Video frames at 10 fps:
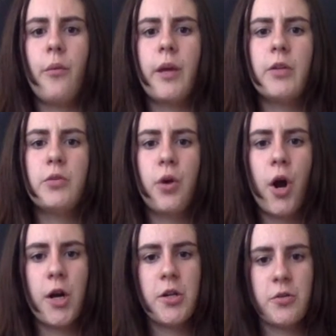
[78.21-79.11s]
we can do
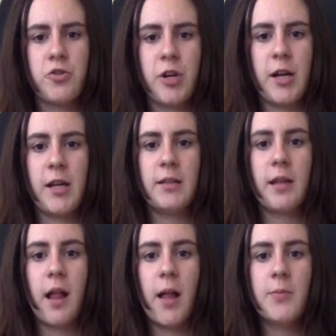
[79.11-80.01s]
cardio training that
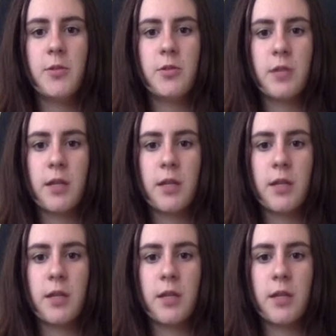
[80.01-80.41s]
helps to